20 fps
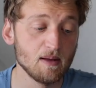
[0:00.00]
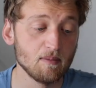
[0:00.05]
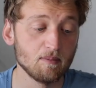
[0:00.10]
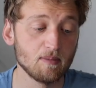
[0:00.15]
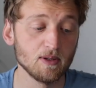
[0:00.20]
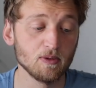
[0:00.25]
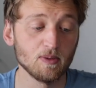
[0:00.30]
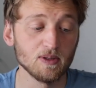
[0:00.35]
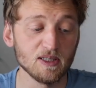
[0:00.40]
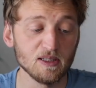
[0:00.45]

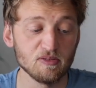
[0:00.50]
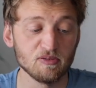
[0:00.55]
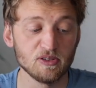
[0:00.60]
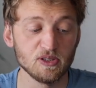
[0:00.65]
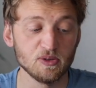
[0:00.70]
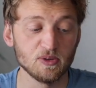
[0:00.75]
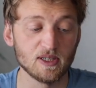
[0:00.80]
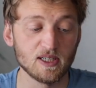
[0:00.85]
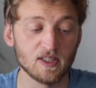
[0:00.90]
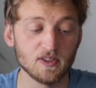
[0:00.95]
But what if
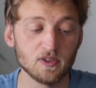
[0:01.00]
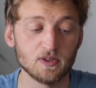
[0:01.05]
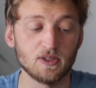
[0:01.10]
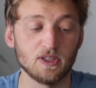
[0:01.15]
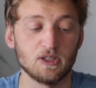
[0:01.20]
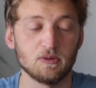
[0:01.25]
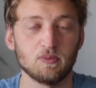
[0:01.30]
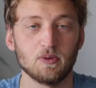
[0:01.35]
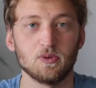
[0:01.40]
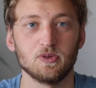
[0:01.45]
you
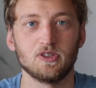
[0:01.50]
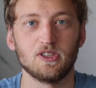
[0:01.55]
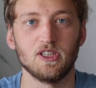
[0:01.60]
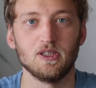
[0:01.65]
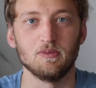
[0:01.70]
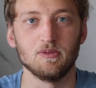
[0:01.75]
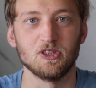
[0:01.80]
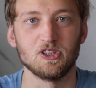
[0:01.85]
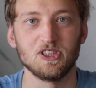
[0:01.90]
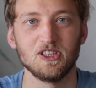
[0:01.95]
underexpose the
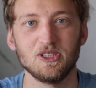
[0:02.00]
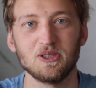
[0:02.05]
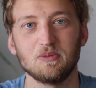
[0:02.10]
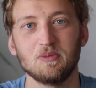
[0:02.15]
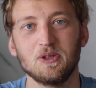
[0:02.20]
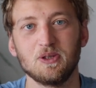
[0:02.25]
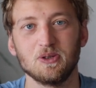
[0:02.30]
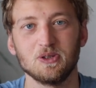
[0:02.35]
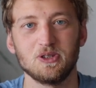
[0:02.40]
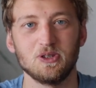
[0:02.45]
image, either
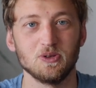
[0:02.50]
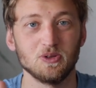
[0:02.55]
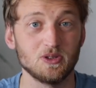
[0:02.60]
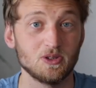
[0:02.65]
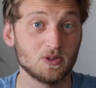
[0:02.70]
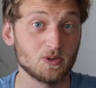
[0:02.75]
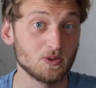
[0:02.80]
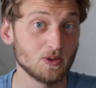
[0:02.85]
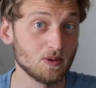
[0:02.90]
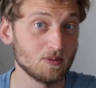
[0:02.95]
because you
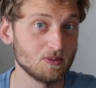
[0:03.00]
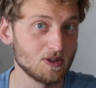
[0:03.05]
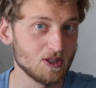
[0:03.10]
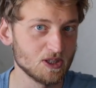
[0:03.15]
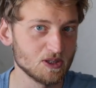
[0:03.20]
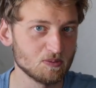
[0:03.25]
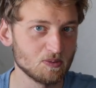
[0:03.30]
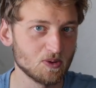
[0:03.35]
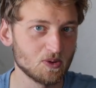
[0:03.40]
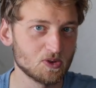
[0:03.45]
screw up the
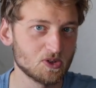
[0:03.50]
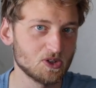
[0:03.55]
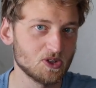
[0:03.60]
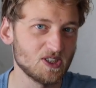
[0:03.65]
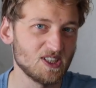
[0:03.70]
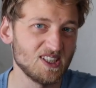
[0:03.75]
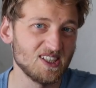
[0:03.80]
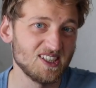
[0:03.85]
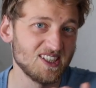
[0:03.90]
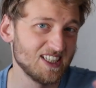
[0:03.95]

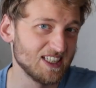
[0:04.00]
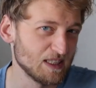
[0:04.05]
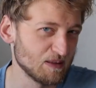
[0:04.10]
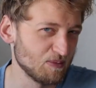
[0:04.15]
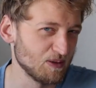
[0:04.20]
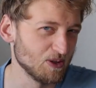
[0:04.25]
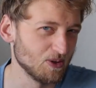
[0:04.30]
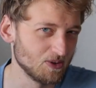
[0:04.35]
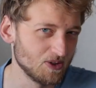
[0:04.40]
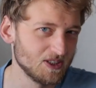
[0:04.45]
exposure, let's
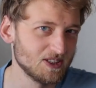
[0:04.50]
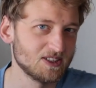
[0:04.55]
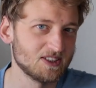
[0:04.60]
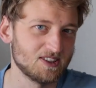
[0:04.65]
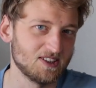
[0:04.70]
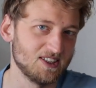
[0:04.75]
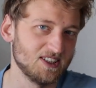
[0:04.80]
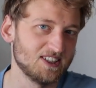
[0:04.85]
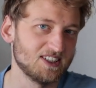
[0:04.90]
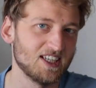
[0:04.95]
be
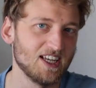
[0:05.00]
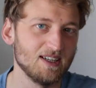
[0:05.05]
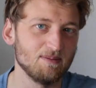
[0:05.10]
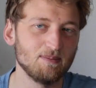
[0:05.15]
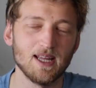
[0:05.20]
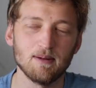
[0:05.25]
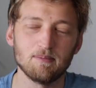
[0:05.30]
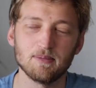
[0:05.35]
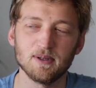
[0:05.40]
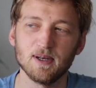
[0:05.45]
honest, this can
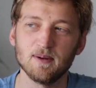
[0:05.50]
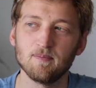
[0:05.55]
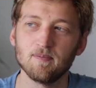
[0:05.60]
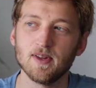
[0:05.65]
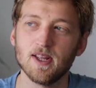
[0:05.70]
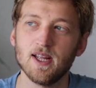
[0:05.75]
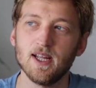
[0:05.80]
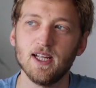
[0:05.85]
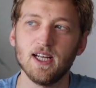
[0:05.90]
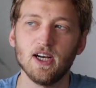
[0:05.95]
happen,
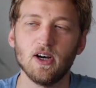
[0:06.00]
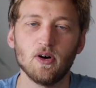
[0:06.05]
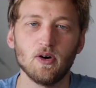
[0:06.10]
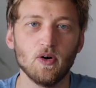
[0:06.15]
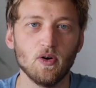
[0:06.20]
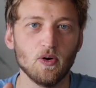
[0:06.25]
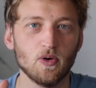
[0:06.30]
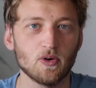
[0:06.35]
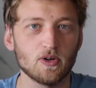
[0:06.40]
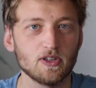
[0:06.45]

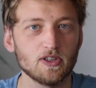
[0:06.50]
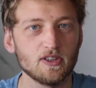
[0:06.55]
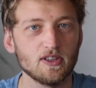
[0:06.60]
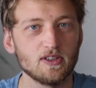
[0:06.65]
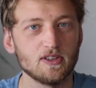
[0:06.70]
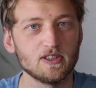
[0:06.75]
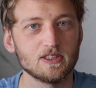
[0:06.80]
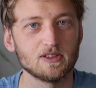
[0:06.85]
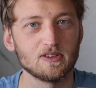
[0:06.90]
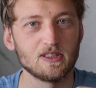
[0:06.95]
Or
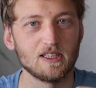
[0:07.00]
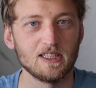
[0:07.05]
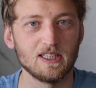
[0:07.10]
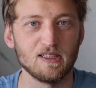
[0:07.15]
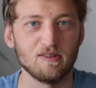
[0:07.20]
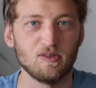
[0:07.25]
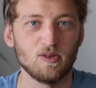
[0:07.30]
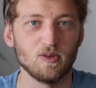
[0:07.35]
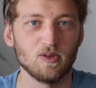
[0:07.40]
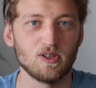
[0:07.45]
also, like
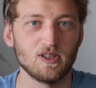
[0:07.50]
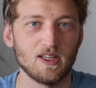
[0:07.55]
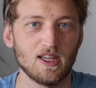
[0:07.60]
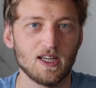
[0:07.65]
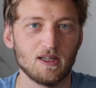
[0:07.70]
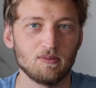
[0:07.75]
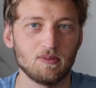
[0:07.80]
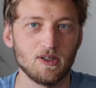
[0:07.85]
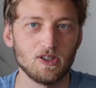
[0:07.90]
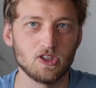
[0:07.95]
if you
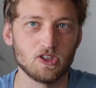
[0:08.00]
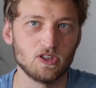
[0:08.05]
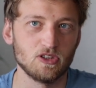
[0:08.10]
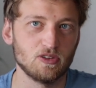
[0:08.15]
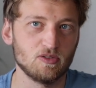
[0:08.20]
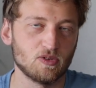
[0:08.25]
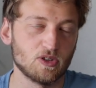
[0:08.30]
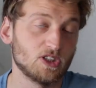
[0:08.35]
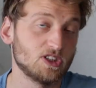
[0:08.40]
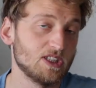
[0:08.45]
take
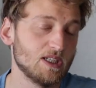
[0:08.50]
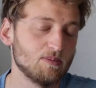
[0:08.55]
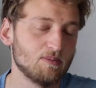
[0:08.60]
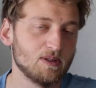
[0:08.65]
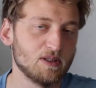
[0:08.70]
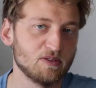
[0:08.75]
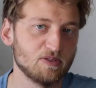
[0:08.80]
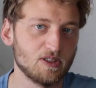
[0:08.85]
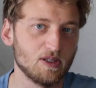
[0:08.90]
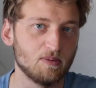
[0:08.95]
pictures, for
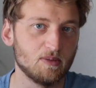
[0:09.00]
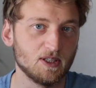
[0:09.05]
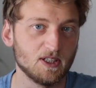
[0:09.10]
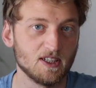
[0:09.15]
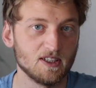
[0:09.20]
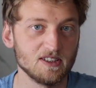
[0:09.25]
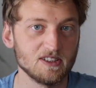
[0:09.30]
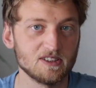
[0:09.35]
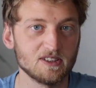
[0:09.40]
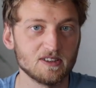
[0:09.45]
example, of the
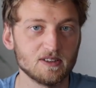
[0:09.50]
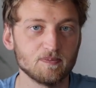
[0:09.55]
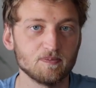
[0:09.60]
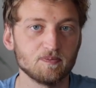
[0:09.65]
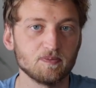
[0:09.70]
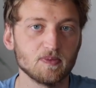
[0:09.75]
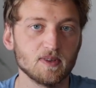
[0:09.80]
merganser,